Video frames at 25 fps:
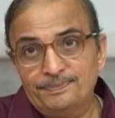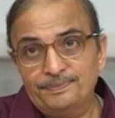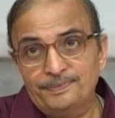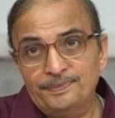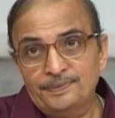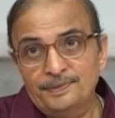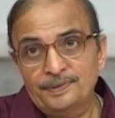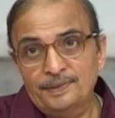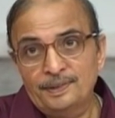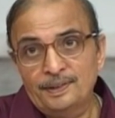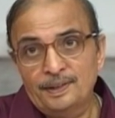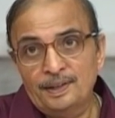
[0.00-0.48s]

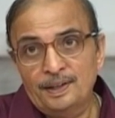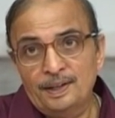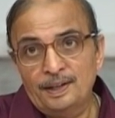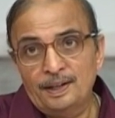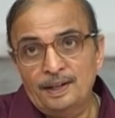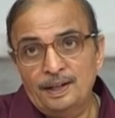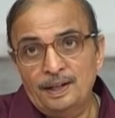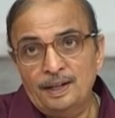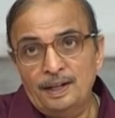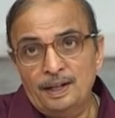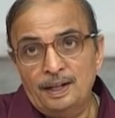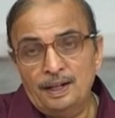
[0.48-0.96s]

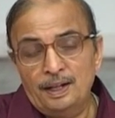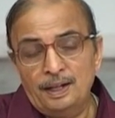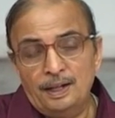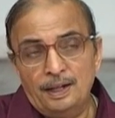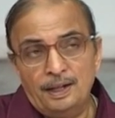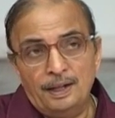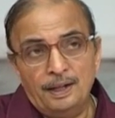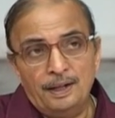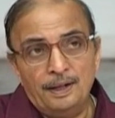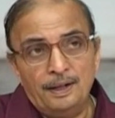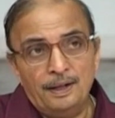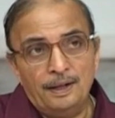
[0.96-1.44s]

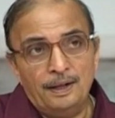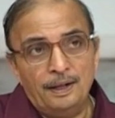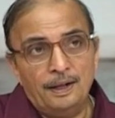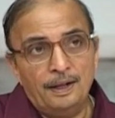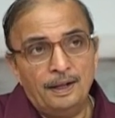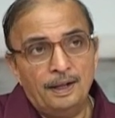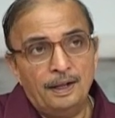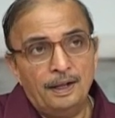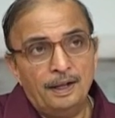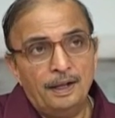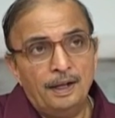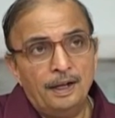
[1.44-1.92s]
Nothing is said.